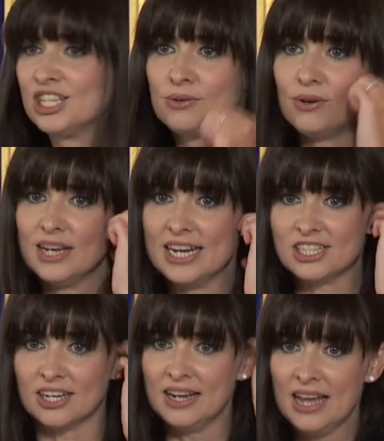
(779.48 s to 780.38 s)
to you all
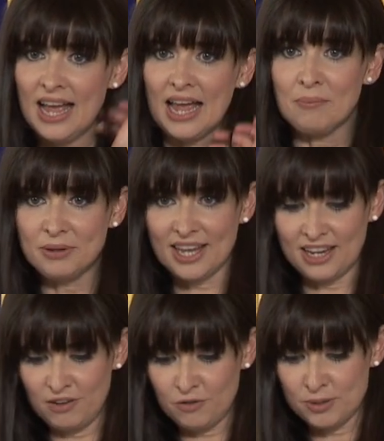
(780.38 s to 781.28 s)
later. But
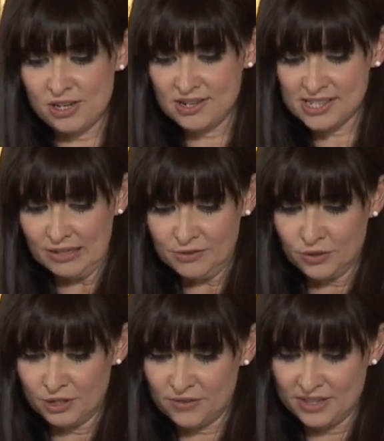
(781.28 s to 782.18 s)
thank you for putting yourselves
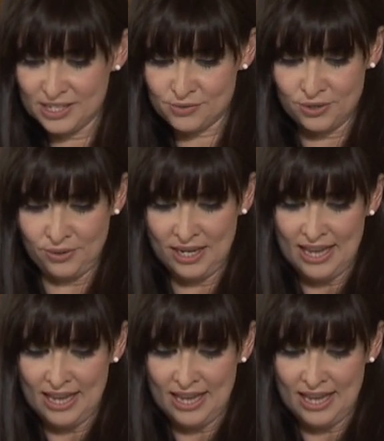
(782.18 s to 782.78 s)
forward for this role.